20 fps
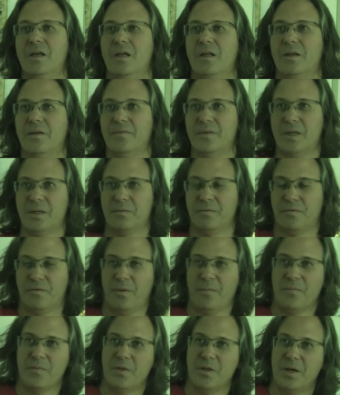And then
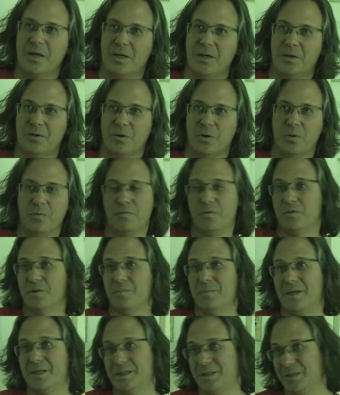from there, over the
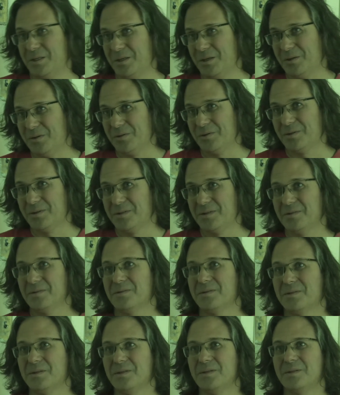many years
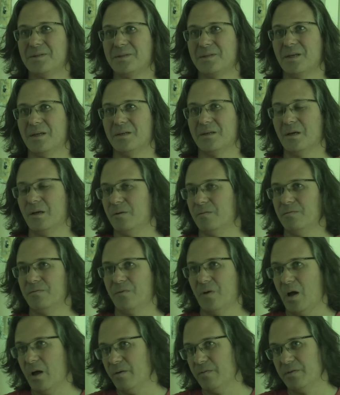since then,
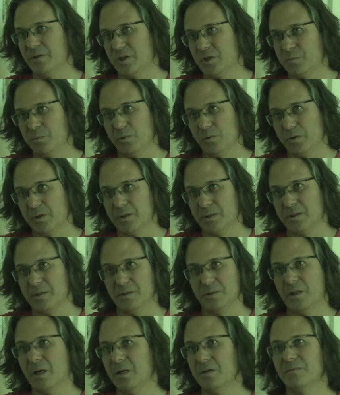I've explored it in
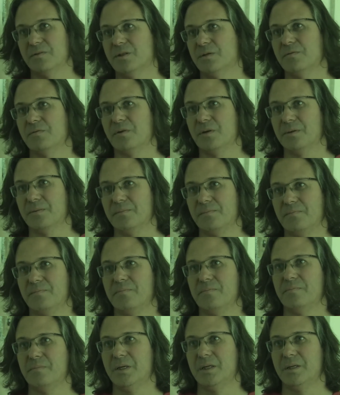a lot of different
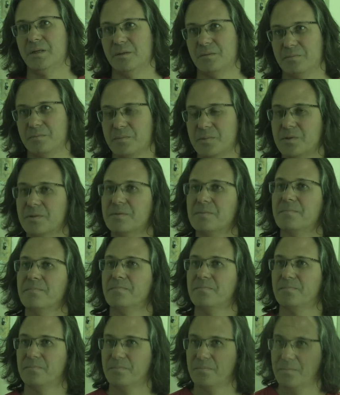mediums.
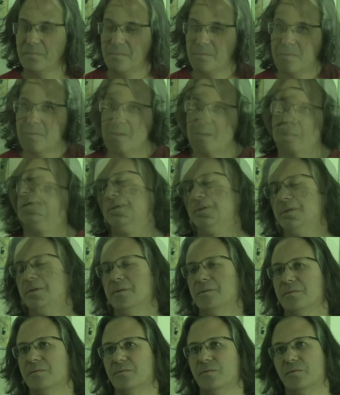
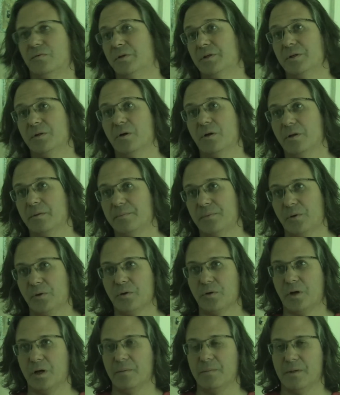Really all a
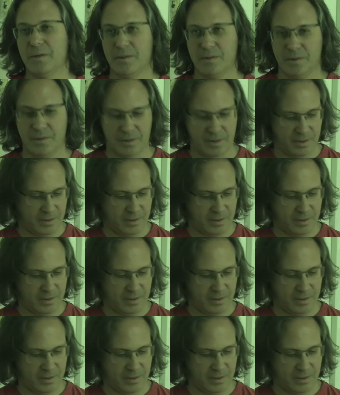program is